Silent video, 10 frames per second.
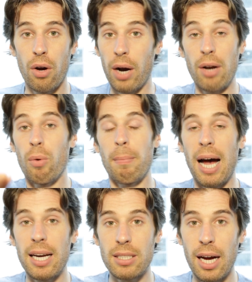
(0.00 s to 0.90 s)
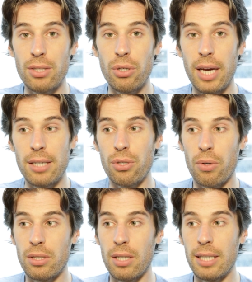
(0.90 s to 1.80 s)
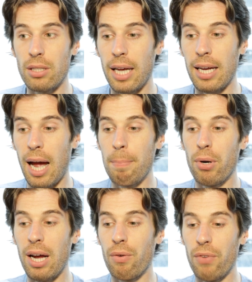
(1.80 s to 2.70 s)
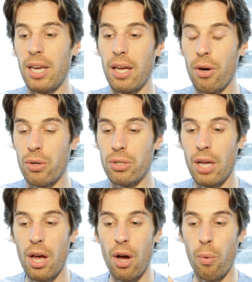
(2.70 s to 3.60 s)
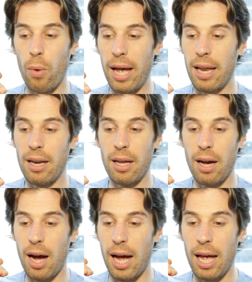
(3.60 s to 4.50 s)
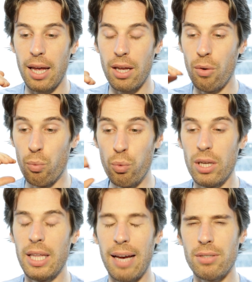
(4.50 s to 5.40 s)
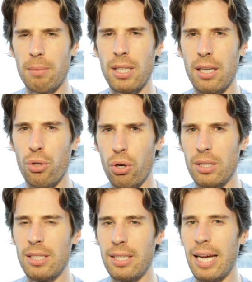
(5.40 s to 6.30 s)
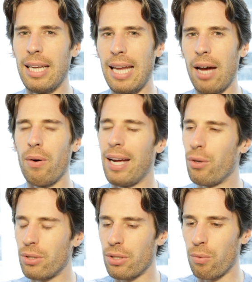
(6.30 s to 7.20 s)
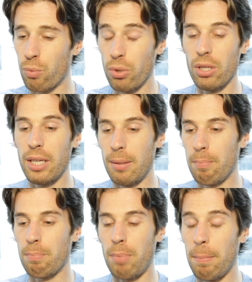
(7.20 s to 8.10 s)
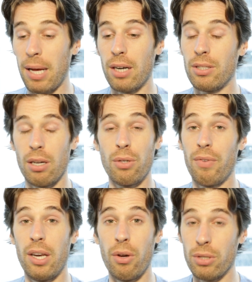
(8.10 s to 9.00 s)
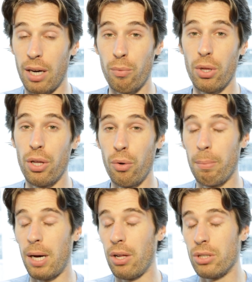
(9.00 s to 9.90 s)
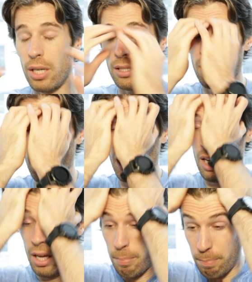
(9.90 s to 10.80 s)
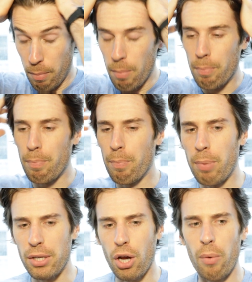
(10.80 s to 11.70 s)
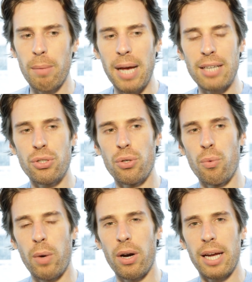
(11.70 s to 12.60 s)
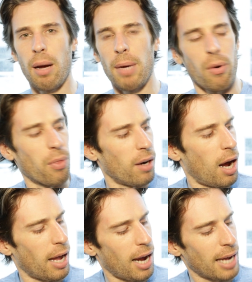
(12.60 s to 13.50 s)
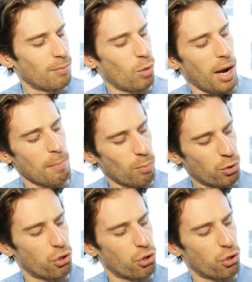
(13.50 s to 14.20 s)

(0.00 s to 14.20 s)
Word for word: or I don't monetize you guys. So it's like I put out videos when I really have something good to say now. I used to really pump out a ton of videos, and I really do apologize. But going back to where I come out with it, I'm